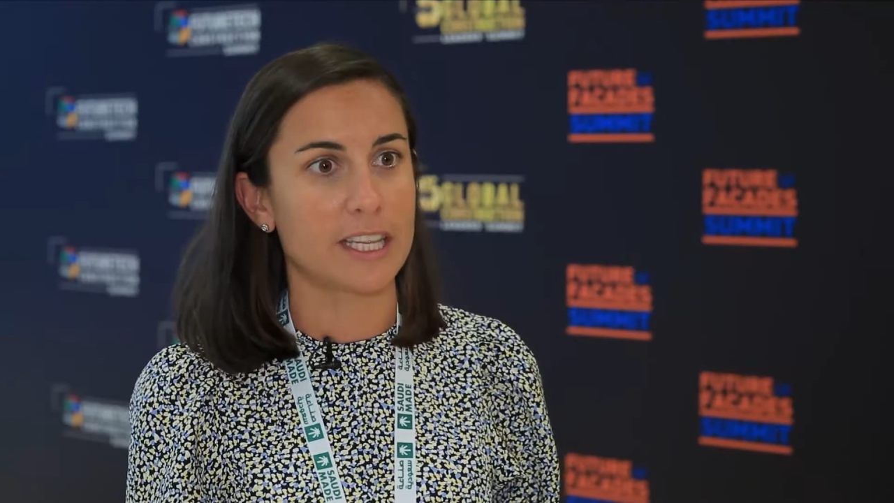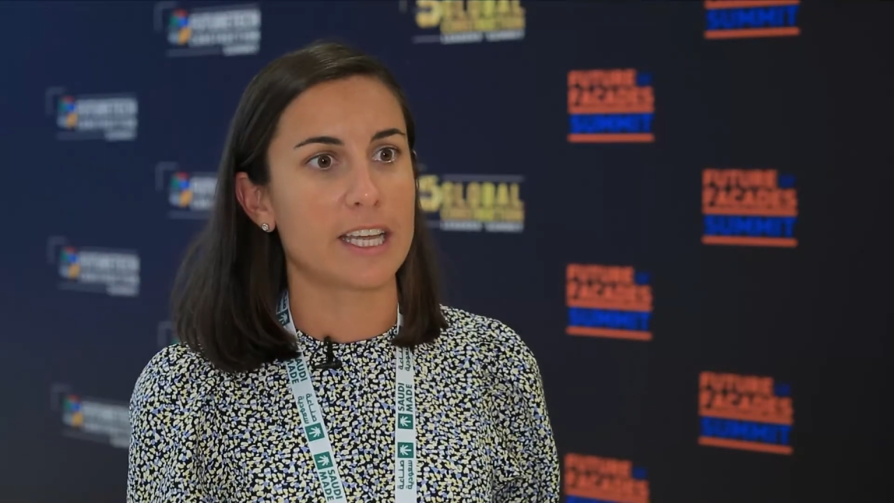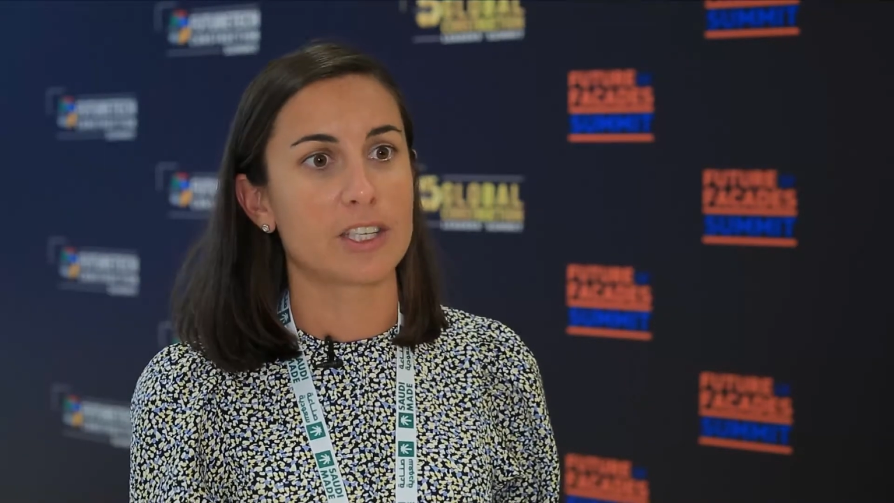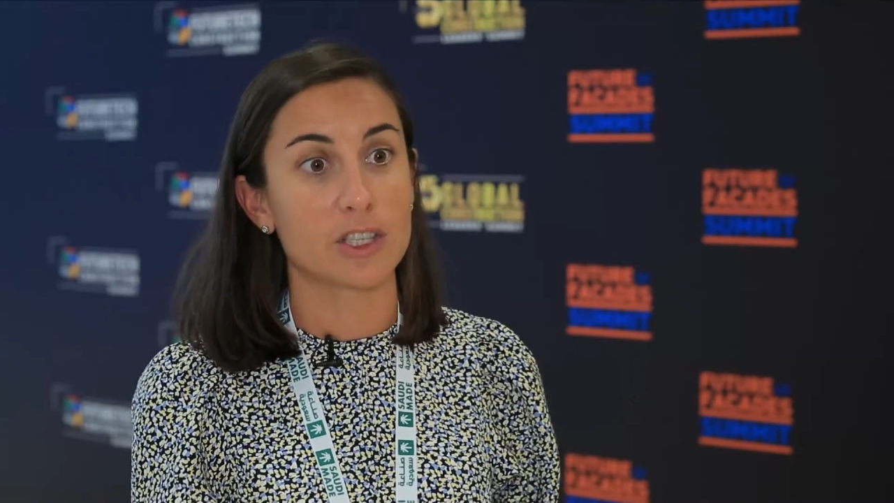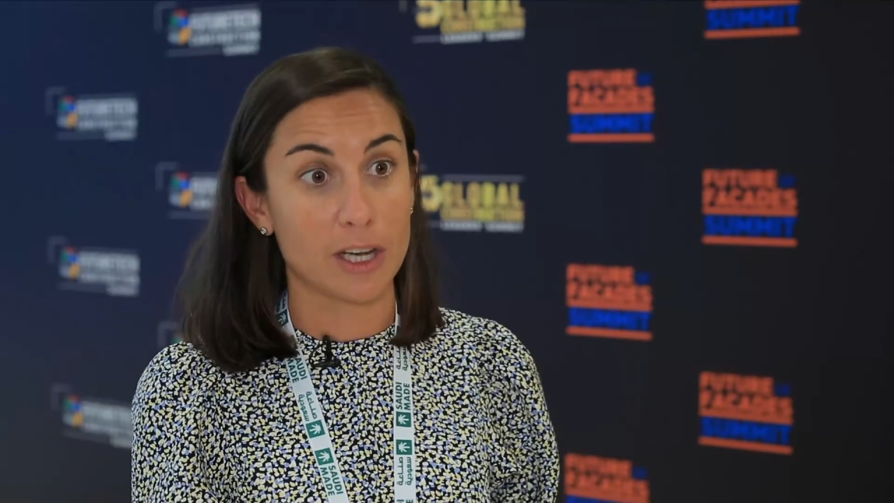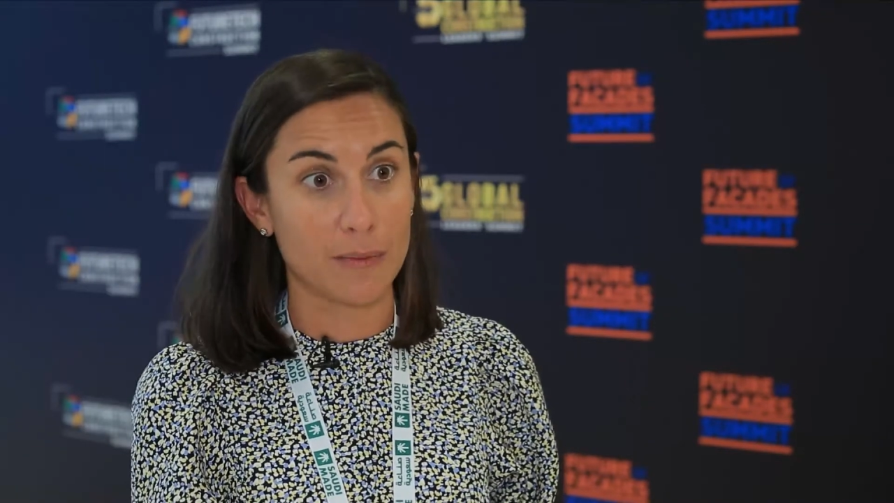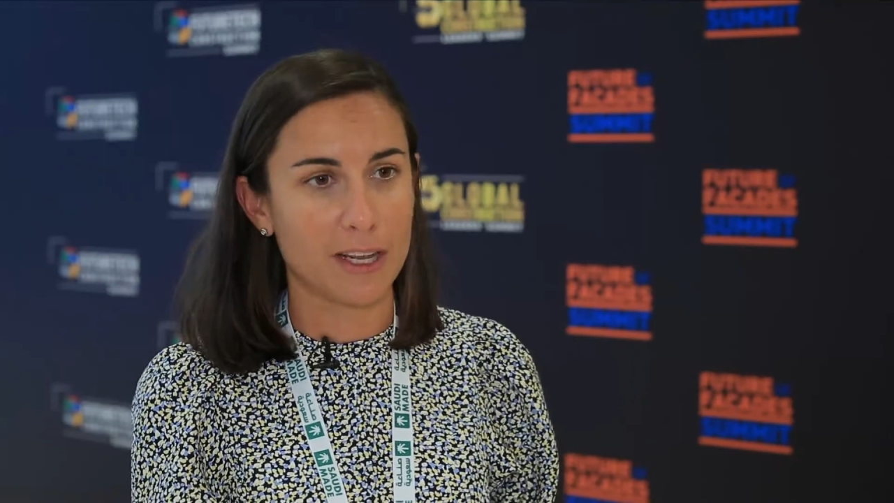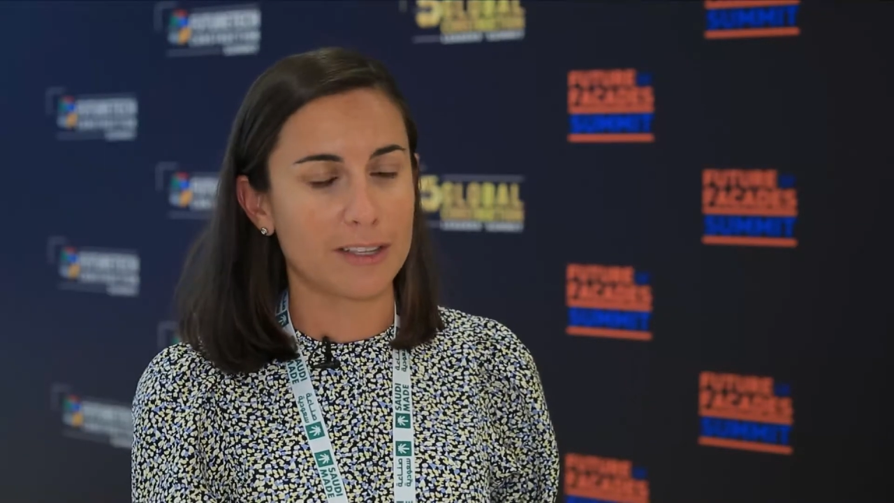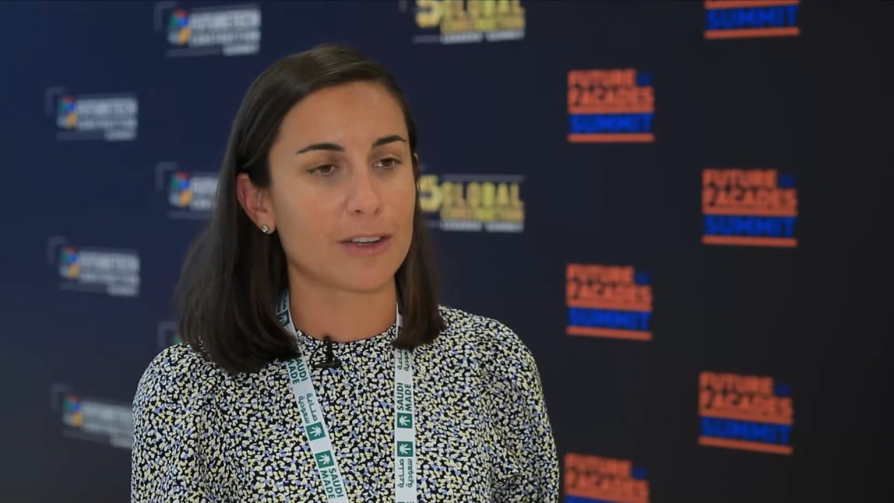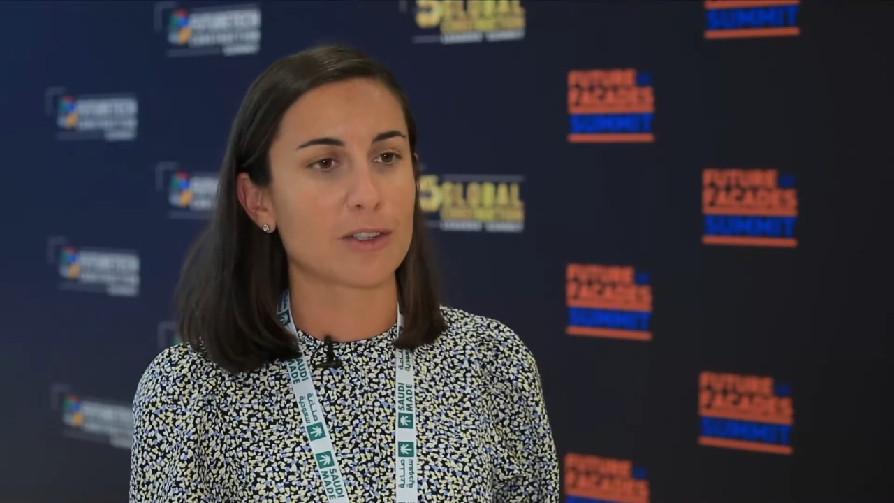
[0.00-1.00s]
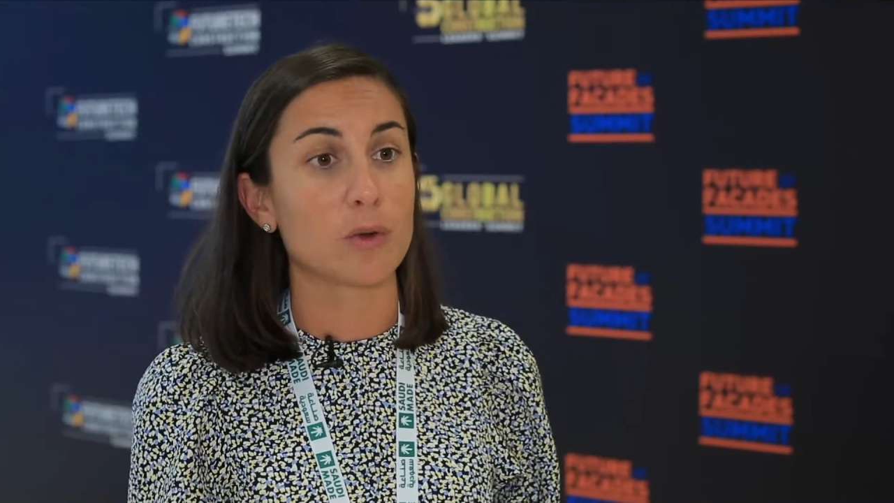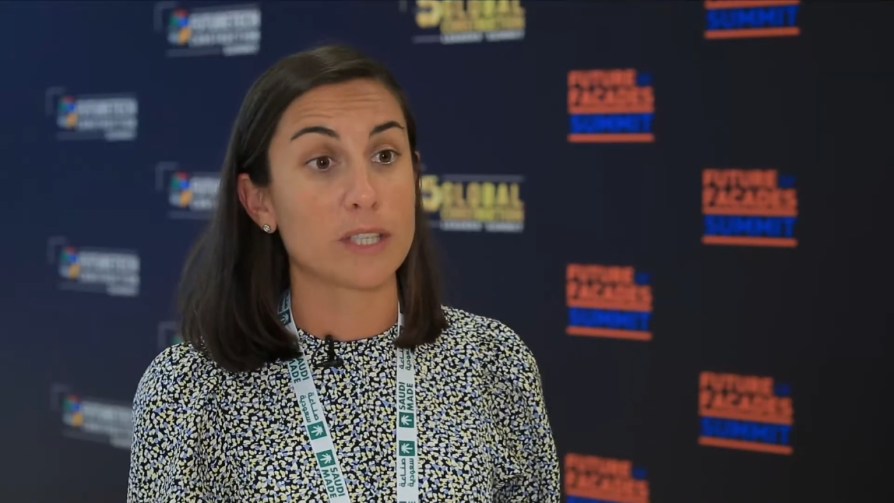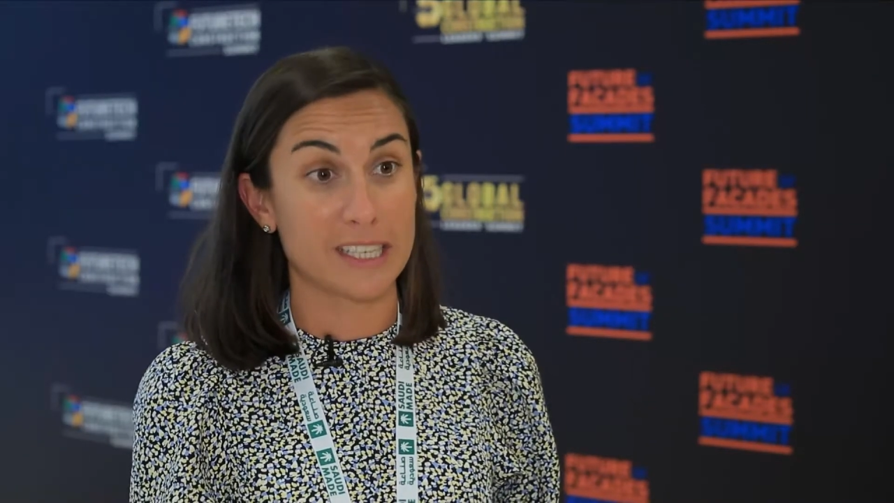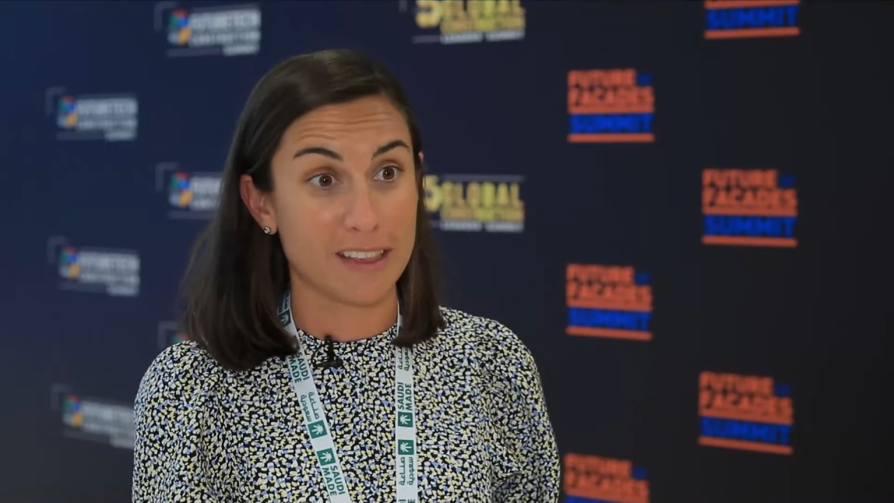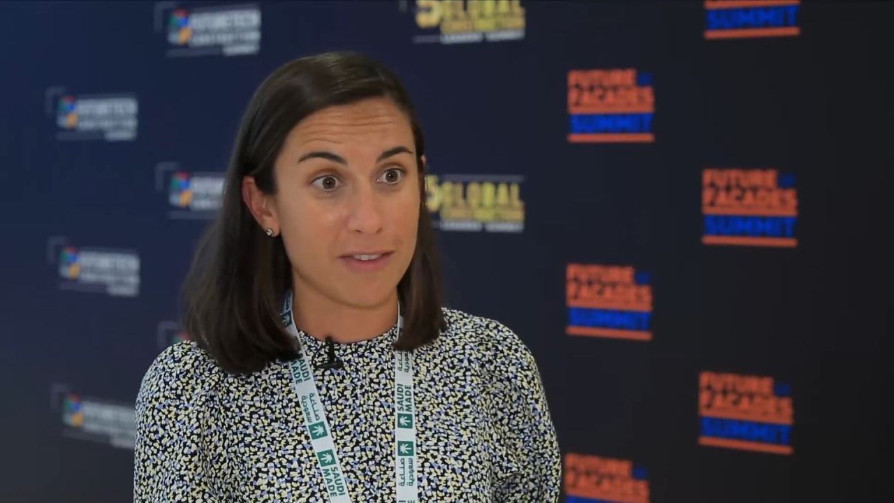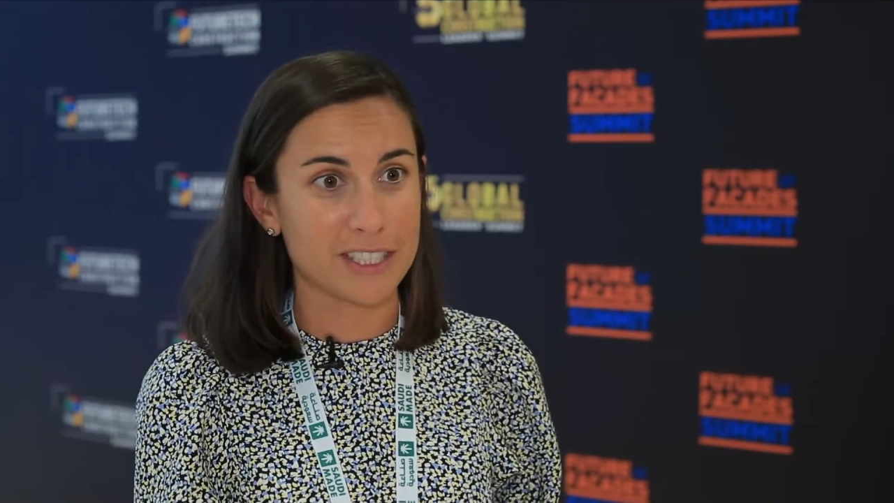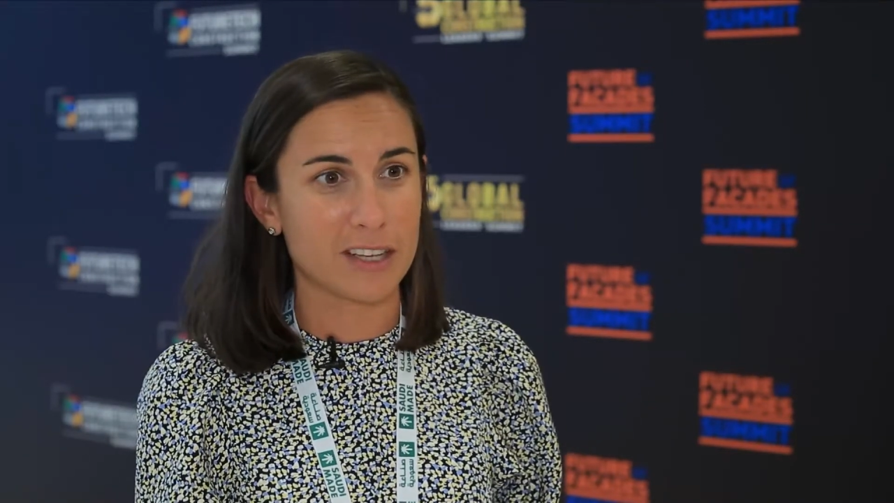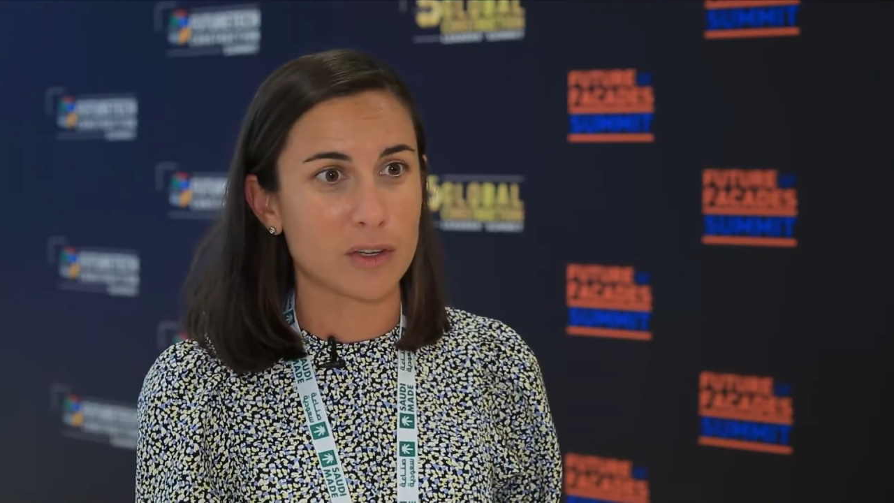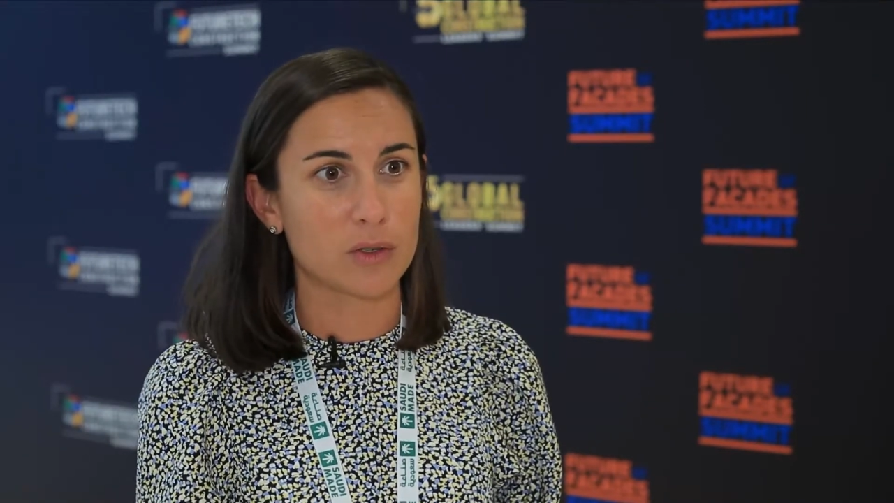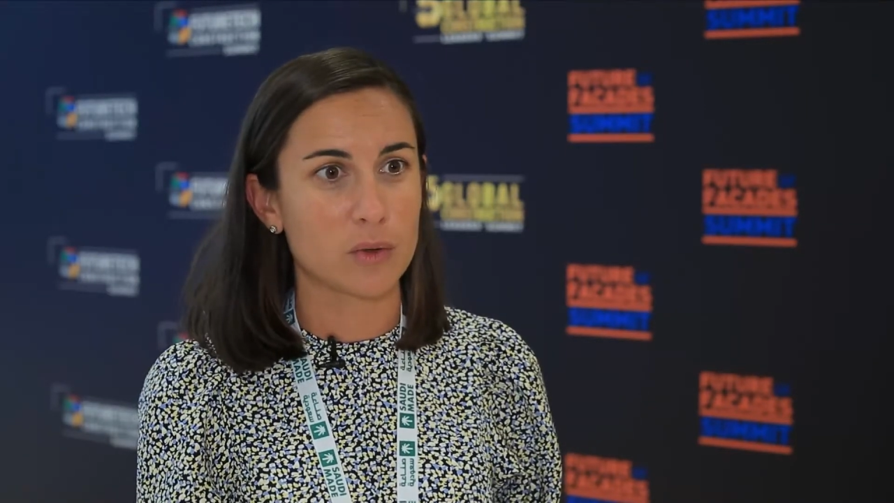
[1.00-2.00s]
the sustainability consultant and the
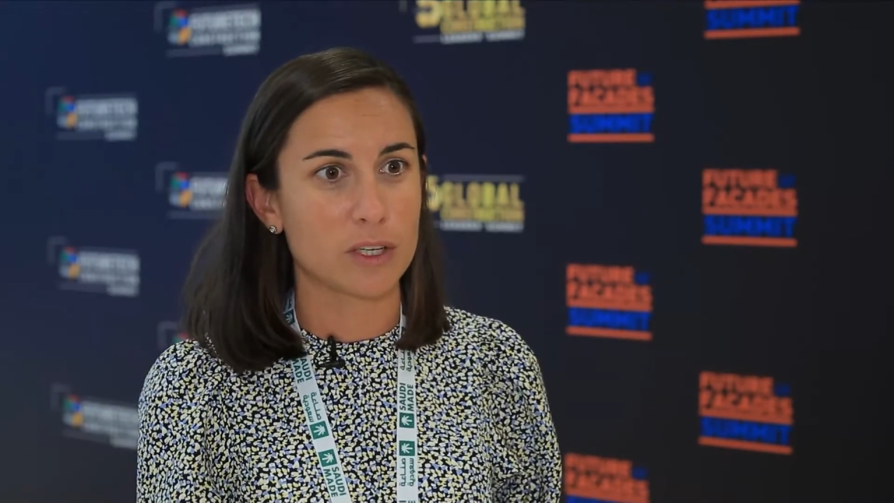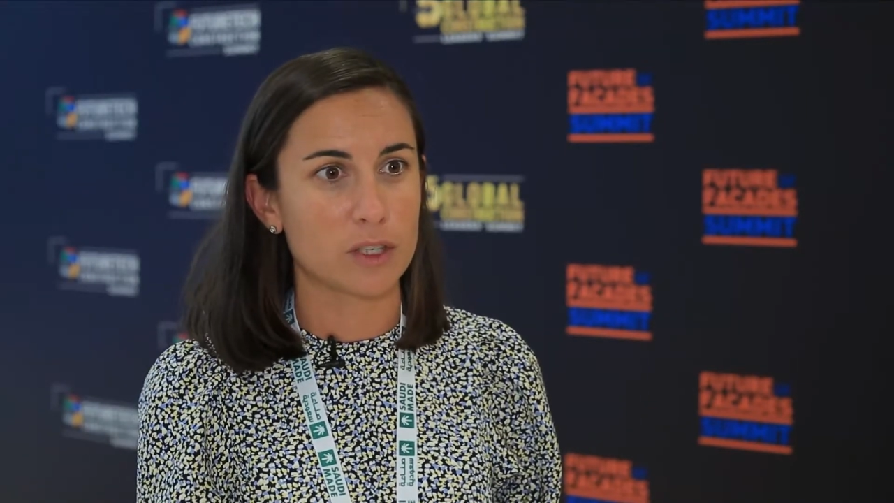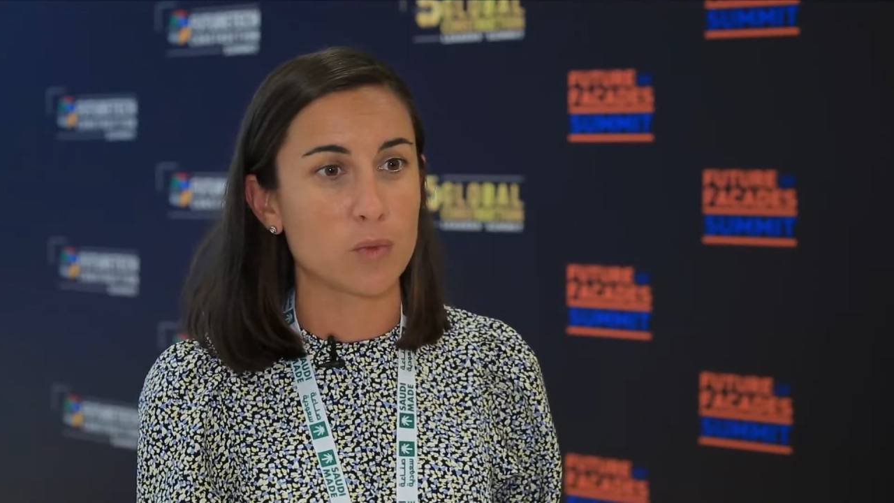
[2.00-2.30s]
facade consultants,